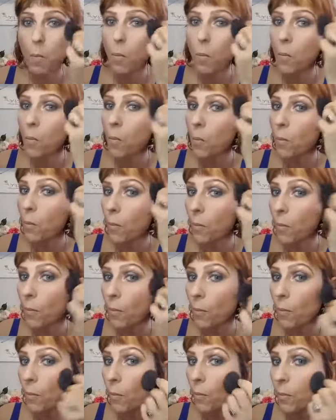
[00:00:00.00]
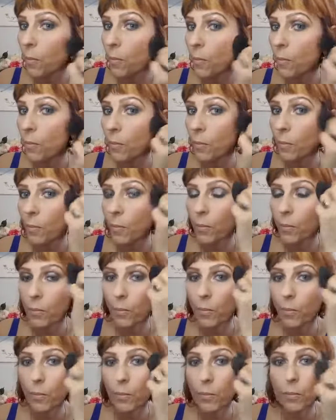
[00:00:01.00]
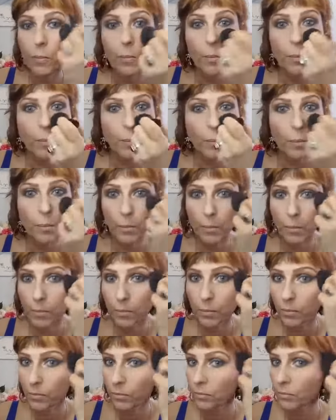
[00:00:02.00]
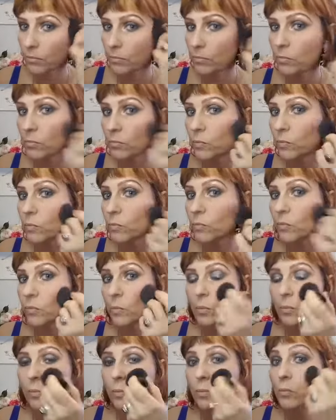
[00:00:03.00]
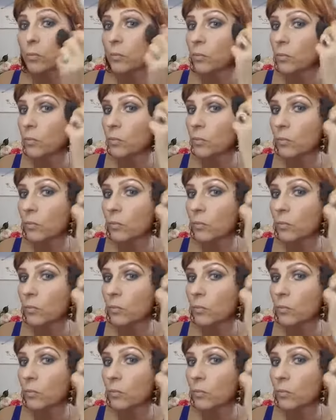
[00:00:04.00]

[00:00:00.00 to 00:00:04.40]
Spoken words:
[no speech]